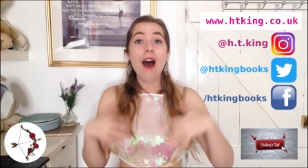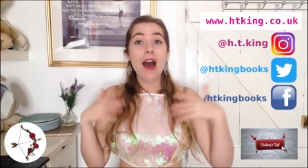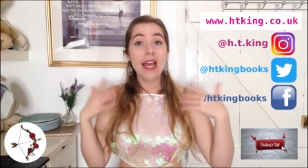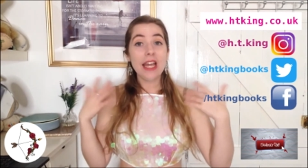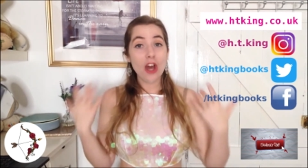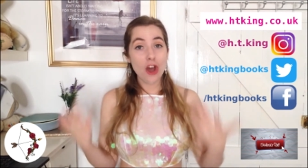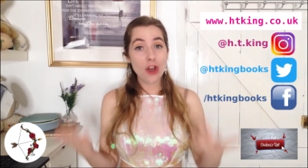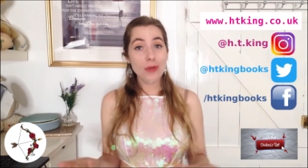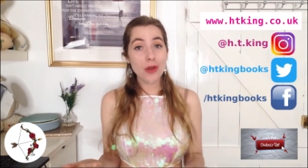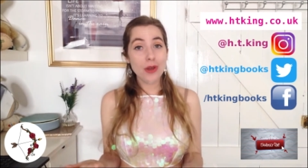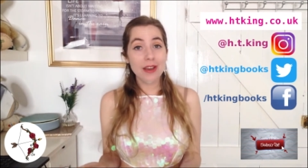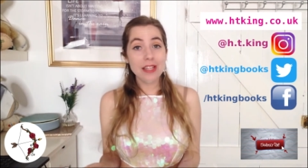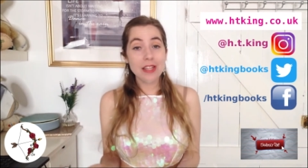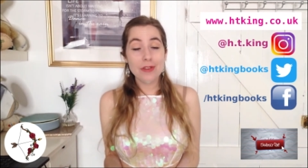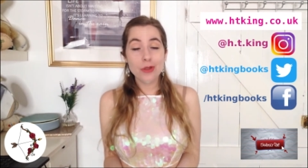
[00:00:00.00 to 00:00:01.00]
I hope you
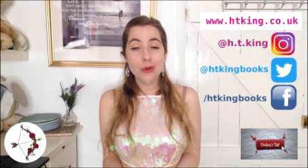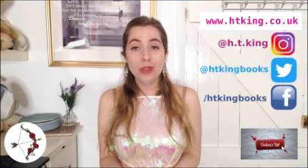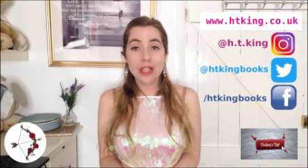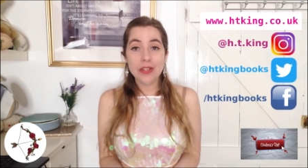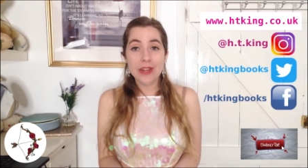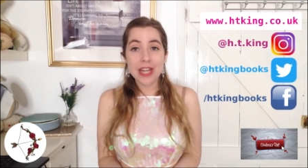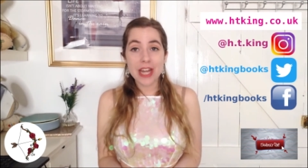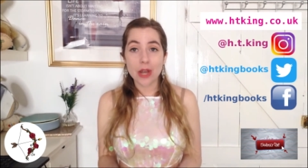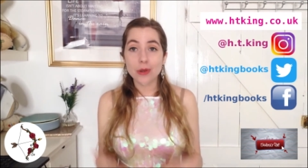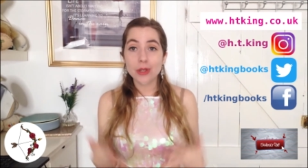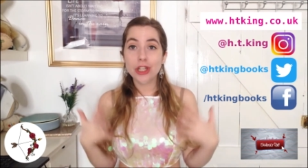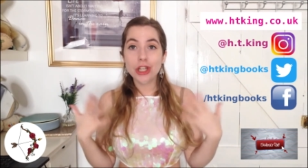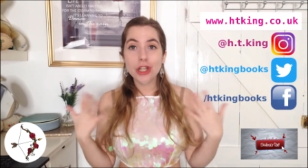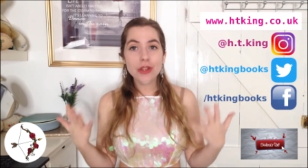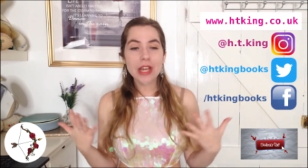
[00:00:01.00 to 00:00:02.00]
guys have enjoyed this video.
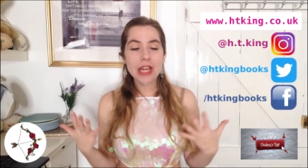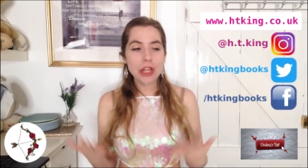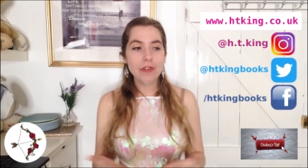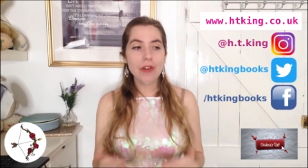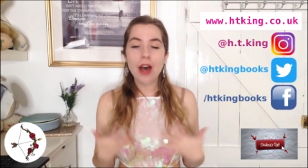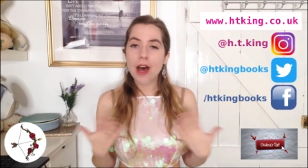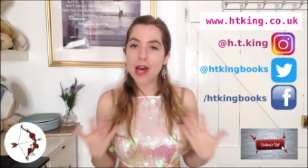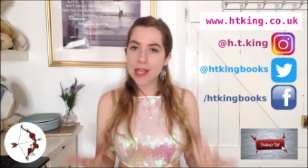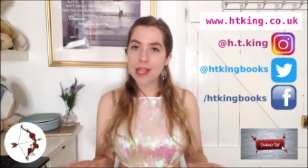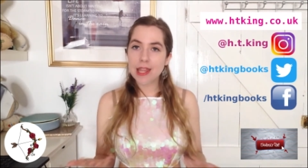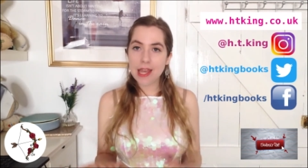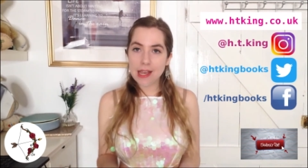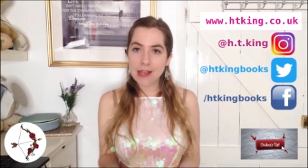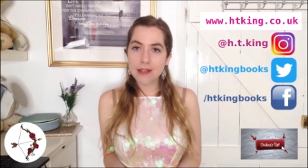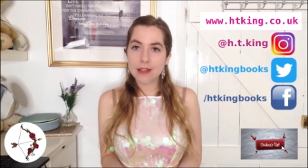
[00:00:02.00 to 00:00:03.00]
Do you think there are other
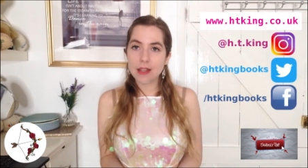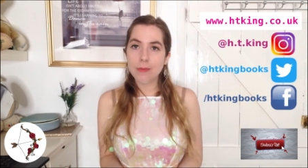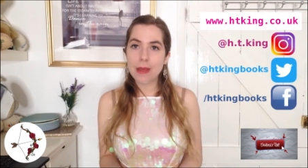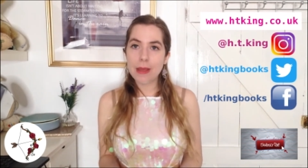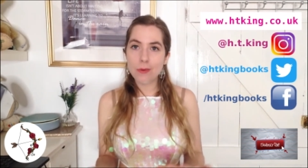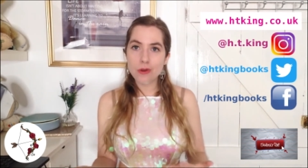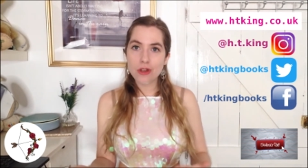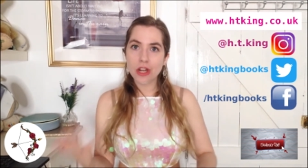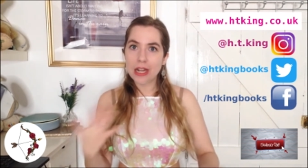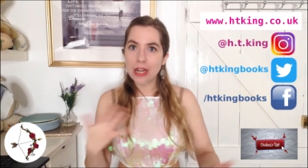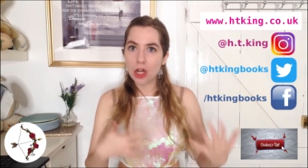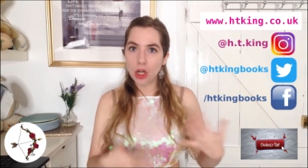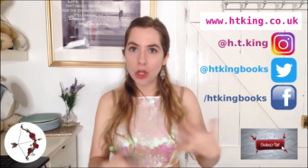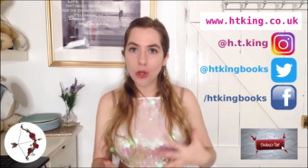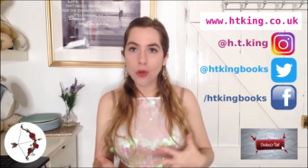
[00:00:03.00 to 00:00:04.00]
things that people should
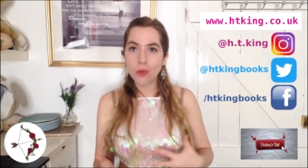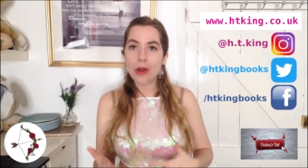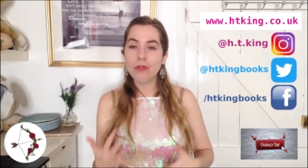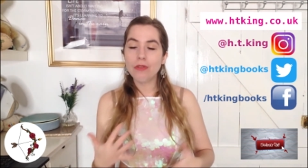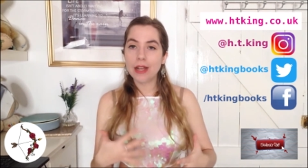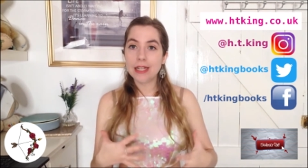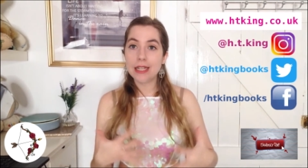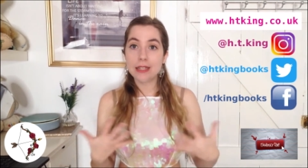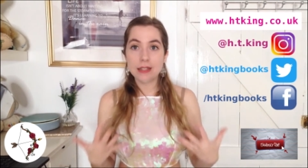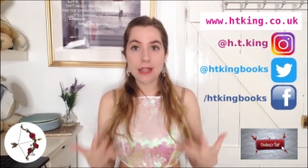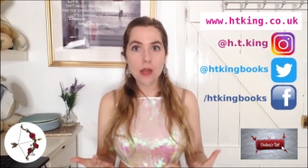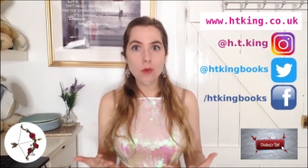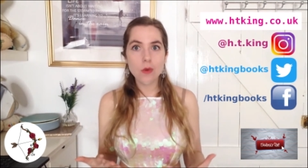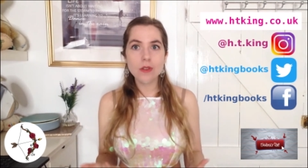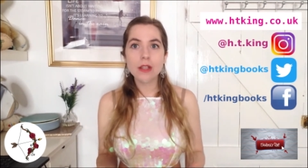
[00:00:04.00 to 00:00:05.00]
include when writing
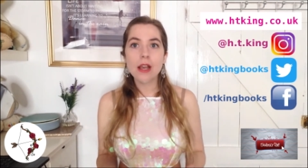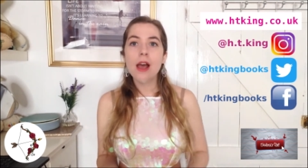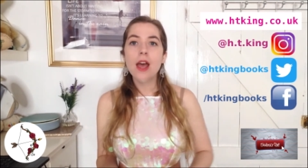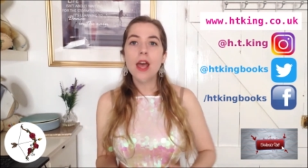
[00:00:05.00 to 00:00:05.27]
sequels?